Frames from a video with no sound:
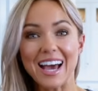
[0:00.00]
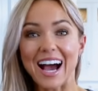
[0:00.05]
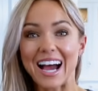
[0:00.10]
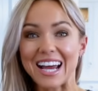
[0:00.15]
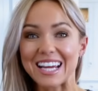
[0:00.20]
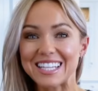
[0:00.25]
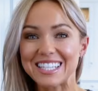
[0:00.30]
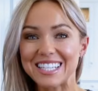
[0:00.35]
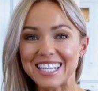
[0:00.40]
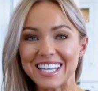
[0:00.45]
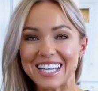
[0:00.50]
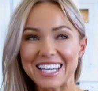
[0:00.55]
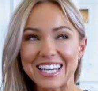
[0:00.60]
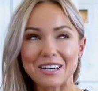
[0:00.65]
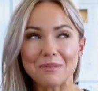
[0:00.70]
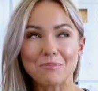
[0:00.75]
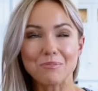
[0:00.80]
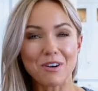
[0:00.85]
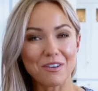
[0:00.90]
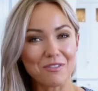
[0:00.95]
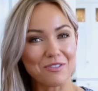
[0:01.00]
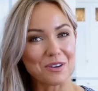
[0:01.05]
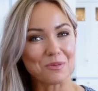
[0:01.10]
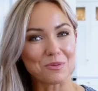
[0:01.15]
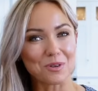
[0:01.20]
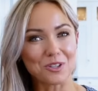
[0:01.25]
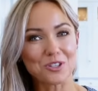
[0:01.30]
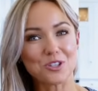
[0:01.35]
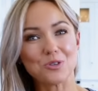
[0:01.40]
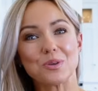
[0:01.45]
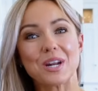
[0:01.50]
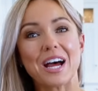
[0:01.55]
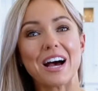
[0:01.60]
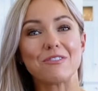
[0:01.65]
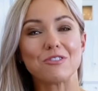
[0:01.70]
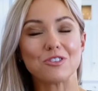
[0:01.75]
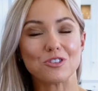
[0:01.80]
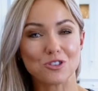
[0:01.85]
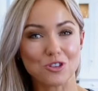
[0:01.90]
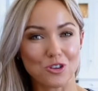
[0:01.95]
Ideally, in a perfect world, you would
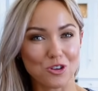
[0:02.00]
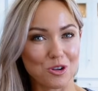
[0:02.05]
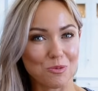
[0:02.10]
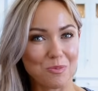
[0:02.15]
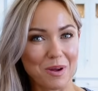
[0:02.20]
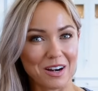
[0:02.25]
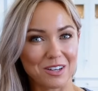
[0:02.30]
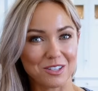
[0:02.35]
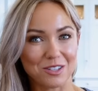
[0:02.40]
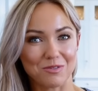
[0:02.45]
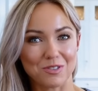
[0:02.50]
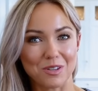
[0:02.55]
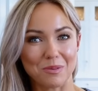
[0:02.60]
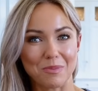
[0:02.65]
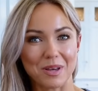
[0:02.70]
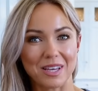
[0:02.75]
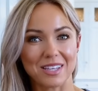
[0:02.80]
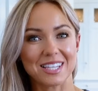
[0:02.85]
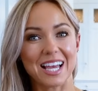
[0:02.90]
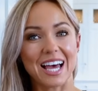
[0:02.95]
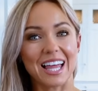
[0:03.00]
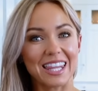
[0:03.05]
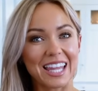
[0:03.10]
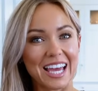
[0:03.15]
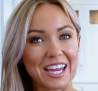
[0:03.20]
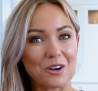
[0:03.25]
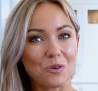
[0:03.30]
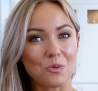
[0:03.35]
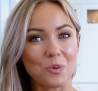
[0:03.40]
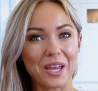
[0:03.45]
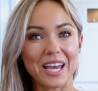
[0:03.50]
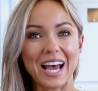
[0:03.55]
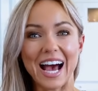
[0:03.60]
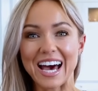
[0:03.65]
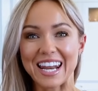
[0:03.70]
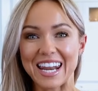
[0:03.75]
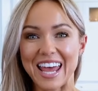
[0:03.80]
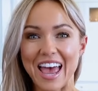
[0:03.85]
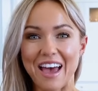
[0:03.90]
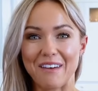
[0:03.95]
have two pairs of dumbbells, a lighter weight
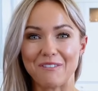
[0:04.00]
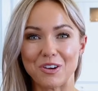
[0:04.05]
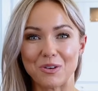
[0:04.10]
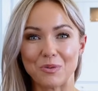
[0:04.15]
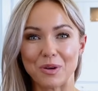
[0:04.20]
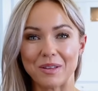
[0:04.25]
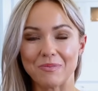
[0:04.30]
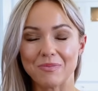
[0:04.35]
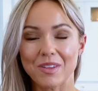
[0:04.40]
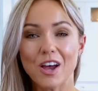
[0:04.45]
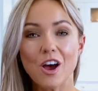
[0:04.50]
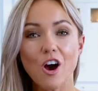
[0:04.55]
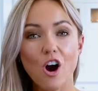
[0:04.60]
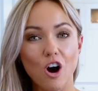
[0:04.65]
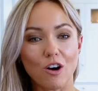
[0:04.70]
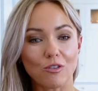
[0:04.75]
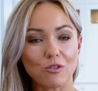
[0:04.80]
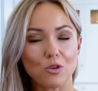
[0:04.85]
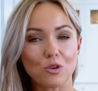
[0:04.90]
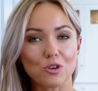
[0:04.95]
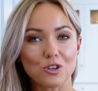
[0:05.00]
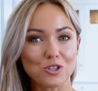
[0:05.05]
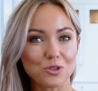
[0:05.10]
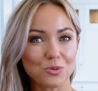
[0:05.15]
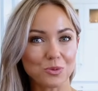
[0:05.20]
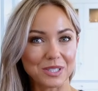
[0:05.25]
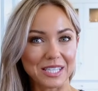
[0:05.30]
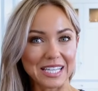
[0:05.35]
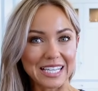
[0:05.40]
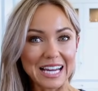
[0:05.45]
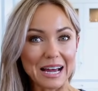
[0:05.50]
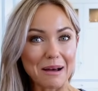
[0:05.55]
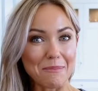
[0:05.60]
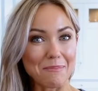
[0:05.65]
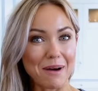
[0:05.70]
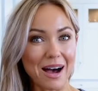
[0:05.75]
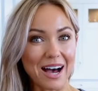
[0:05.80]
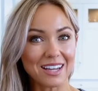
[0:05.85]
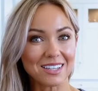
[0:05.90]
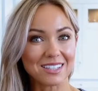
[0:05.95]
and a heavier weight. Of course, you will need a
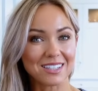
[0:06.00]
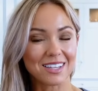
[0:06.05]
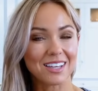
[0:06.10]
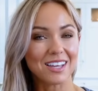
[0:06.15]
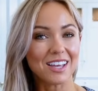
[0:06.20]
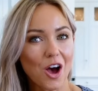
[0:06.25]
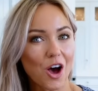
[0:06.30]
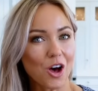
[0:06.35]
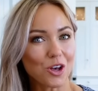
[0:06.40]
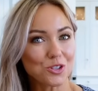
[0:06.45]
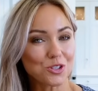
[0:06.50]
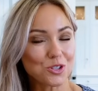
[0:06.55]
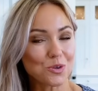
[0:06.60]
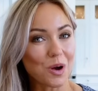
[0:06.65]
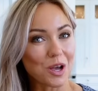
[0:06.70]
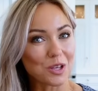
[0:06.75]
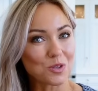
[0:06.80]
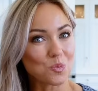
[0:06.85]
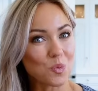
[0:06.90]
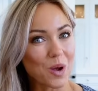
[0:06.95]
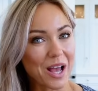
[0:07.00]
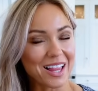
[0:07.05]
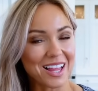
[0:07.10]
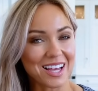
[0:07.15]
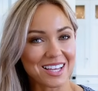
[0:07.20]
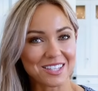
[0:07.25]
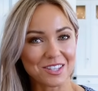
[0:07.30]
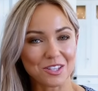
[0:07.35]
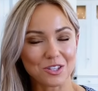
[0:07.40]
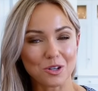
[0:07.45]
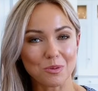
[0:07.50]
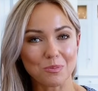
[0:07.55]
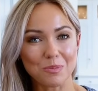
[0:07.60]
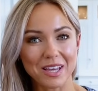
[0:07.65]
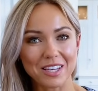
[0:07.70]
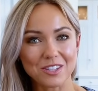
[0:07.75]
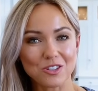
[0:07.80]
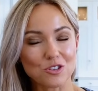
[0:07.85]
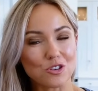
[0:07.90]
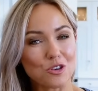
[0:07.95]
mat. Also, as well as the
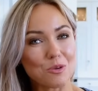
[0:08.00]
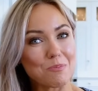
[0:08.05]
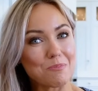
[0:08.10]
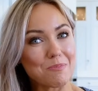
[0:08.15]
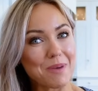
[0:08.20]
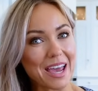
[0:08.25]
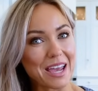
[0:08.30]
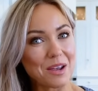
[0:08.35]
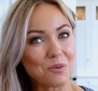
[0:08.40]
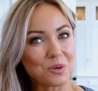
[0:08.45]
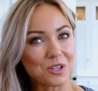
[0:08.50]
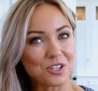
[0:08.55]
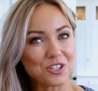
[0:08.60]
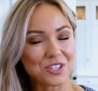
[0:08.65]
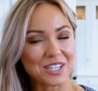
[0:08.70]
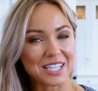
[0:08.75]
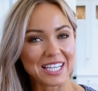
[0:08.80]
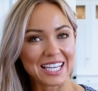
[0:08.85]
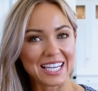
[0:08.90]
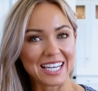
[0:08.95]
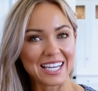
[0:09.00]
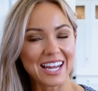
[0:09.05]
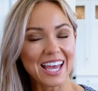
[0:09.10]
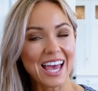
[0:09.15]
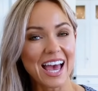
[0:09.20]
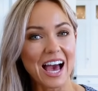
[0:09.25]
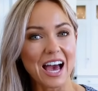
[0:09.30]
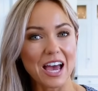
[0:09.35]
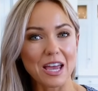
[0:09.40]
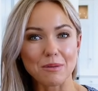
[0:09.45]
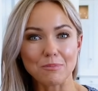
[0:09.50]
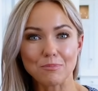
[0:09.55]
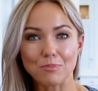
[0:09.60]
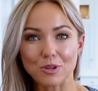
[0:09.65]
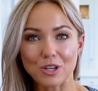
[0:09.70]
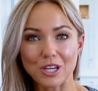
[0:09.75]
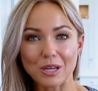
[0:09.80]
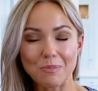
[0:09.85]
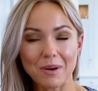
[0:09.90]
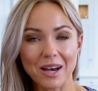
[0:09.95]
dumbbells, you may wish to gain a
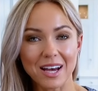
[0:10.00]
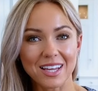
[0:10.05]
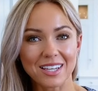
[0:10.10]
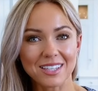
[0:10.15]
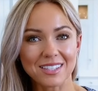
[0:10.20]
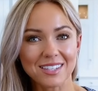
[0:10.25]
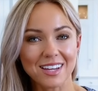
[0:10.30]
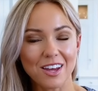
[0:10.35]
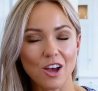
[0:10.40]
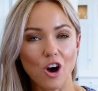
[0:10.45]
booty band,